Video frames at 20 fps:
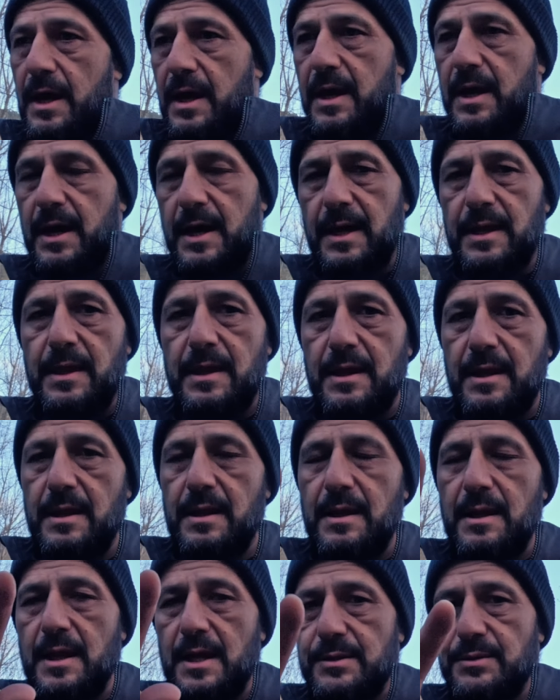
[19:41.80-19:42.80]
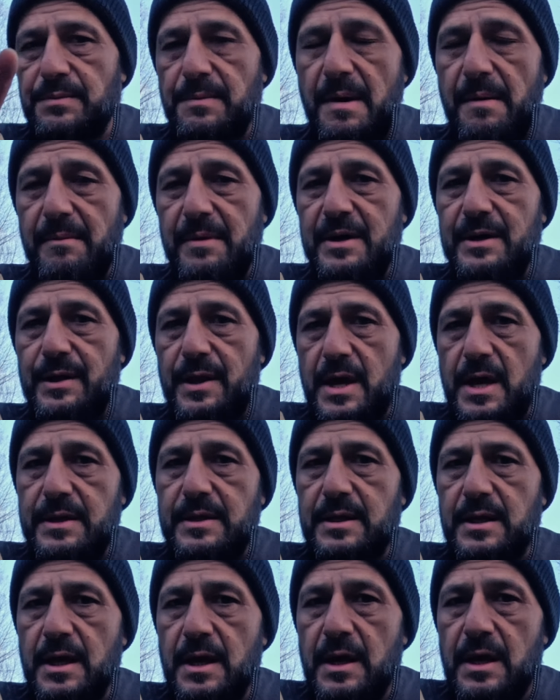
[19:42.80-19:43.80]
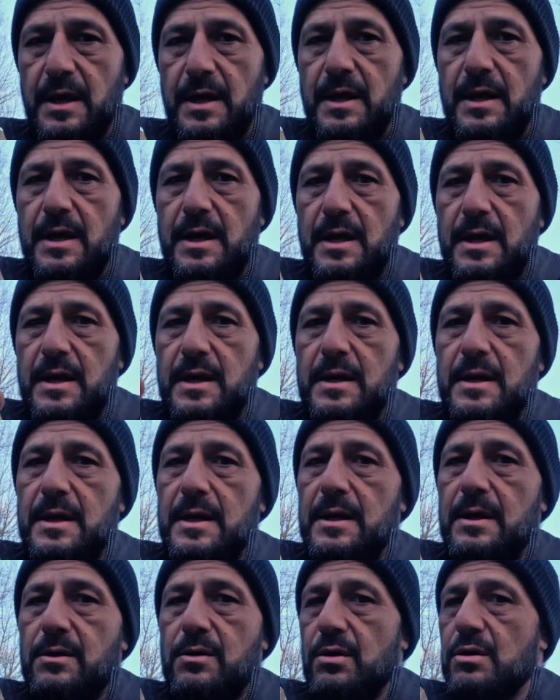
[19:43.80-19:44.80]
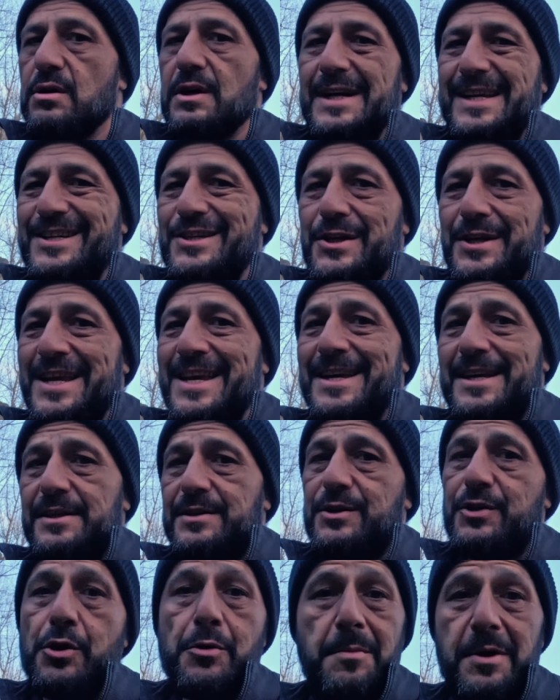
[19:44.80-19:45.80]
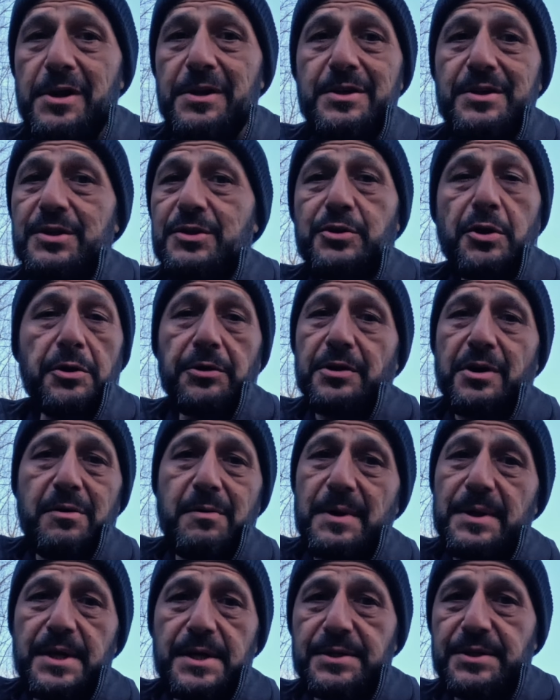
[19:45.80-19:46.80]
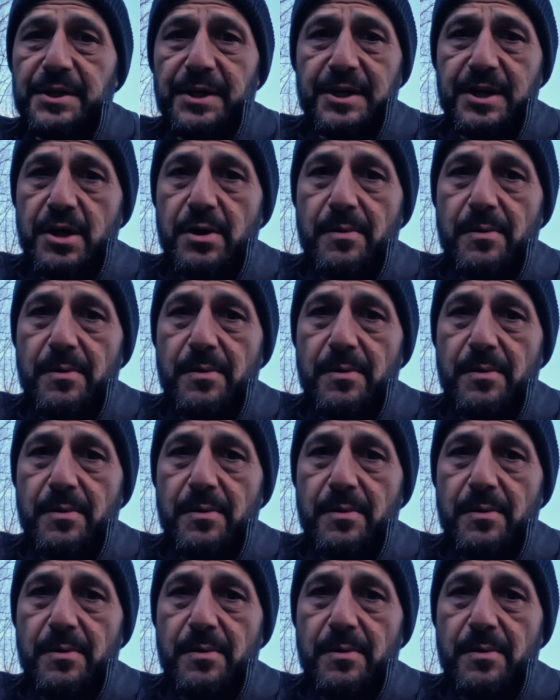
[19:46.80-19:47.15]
And let's remember that Google engineers, humans, don't know what they're talking